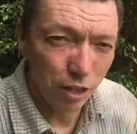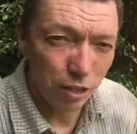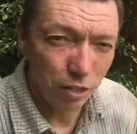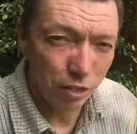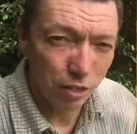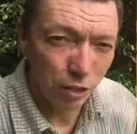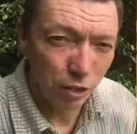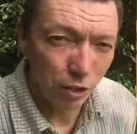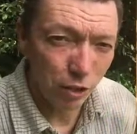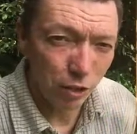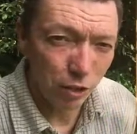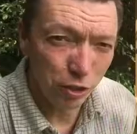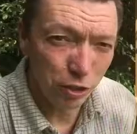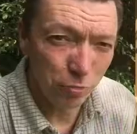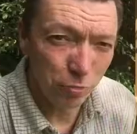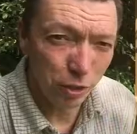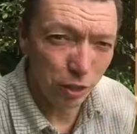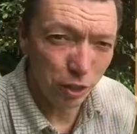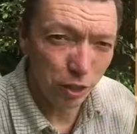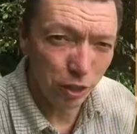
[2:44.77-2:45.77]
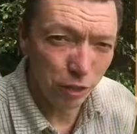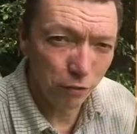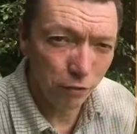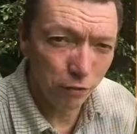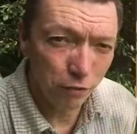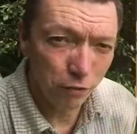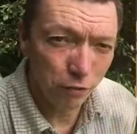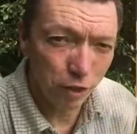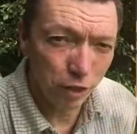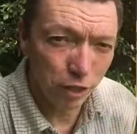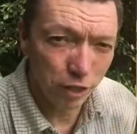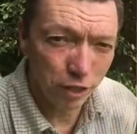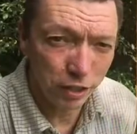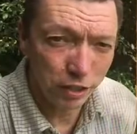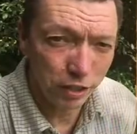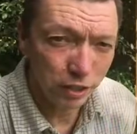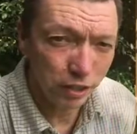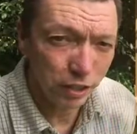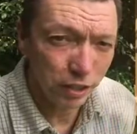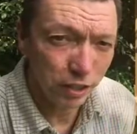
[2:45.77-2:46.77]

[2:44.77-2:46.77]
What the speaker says: As the gardener's beehive guy,